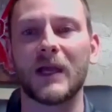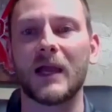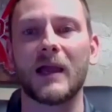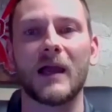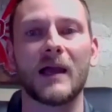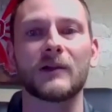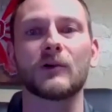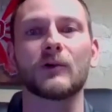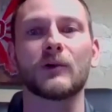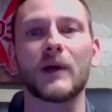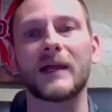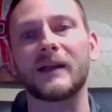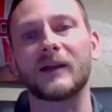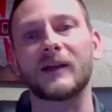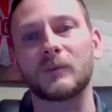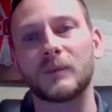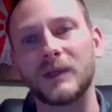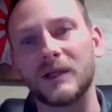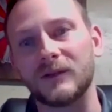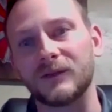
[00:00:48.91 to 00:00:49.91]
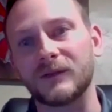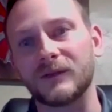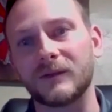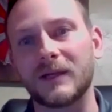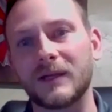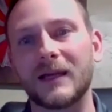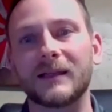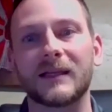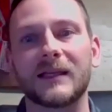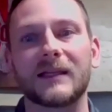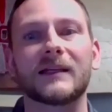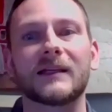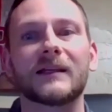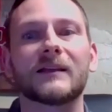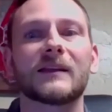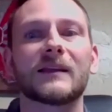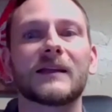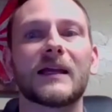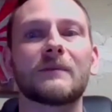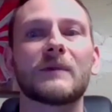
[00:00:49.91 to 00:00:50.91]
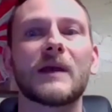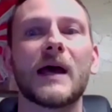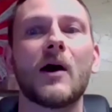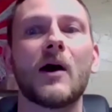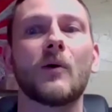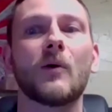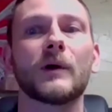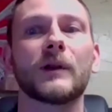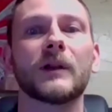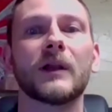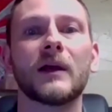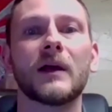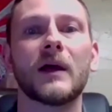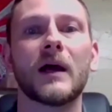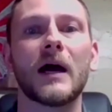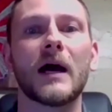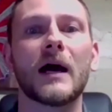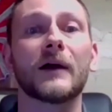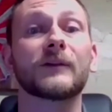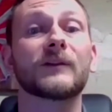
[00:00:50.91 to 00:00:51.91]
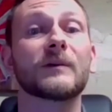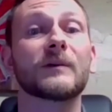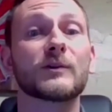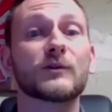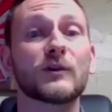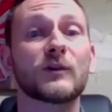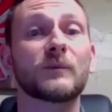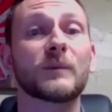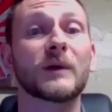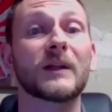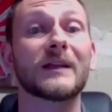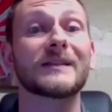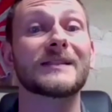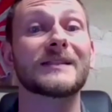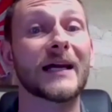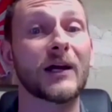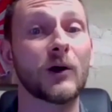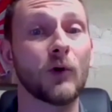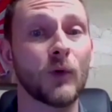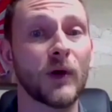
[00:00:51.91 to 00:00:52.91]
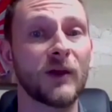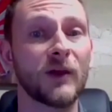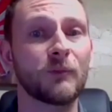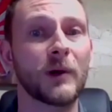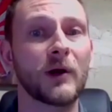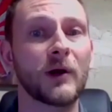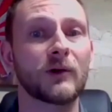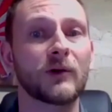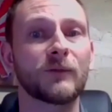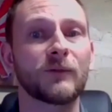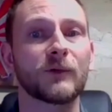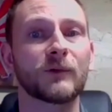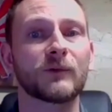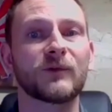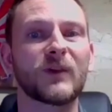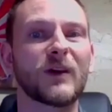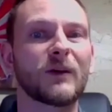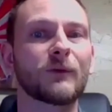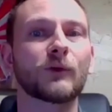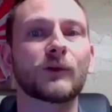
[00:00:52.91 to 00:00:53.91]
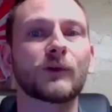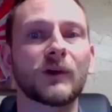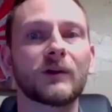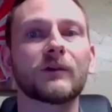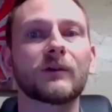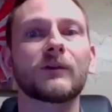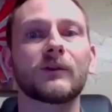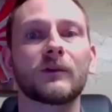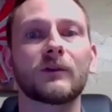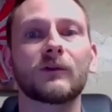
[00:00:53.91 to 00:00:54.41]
I know NXP is kind of getting into the game now, but Symmetry's been a Decawave partner for several years.